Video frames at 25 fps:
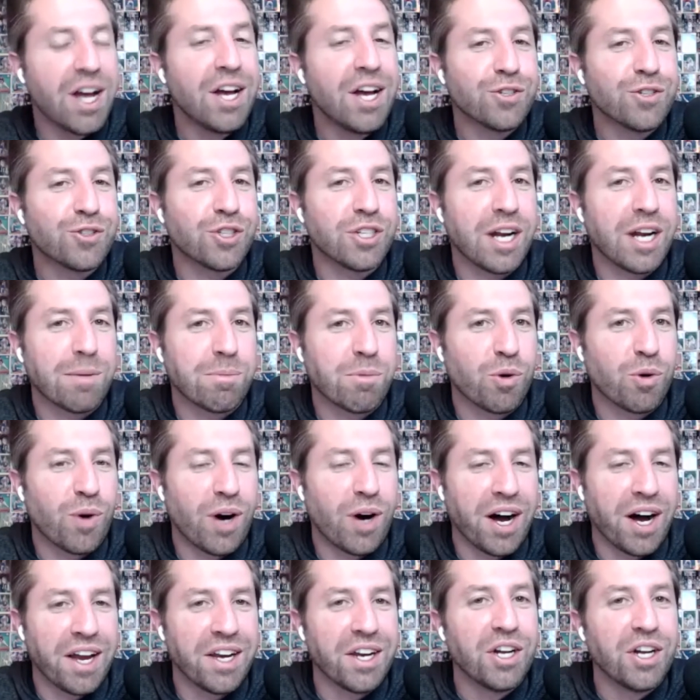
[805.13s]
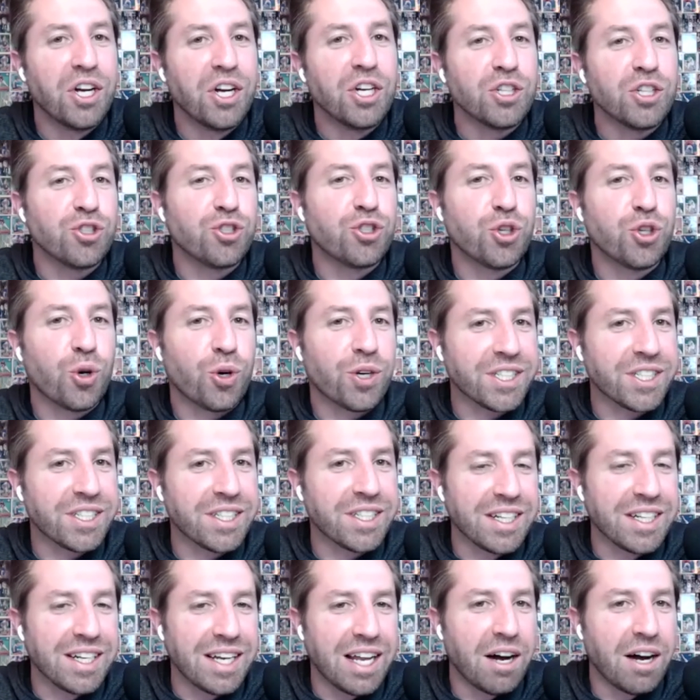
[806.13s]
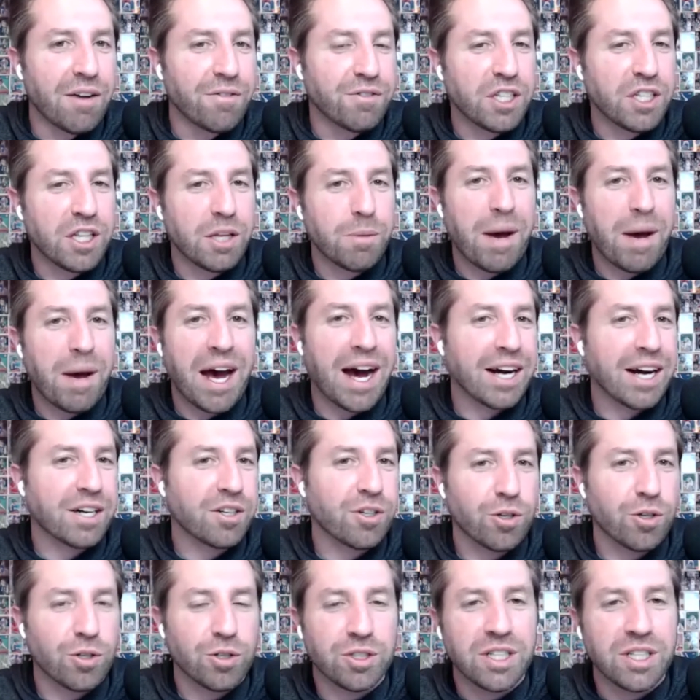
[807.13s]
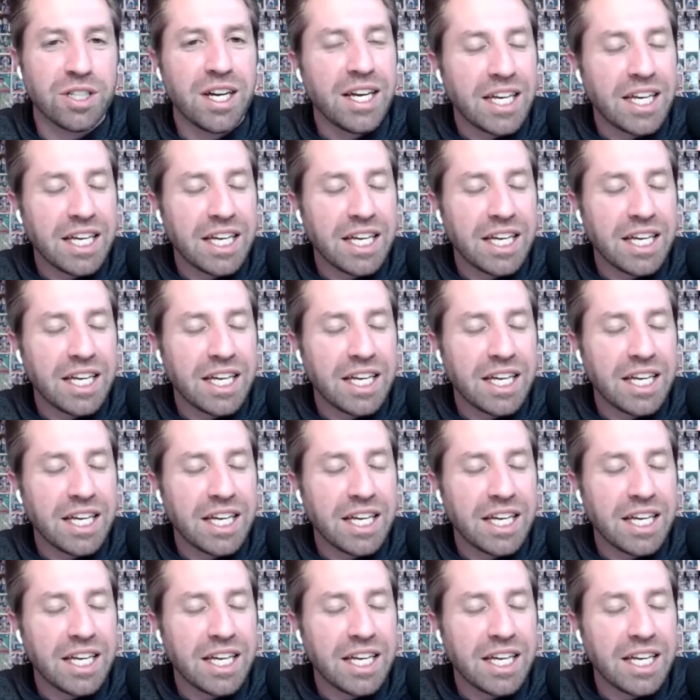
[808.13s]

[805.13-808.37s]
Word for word: So number one, Jordan Love to the Packers.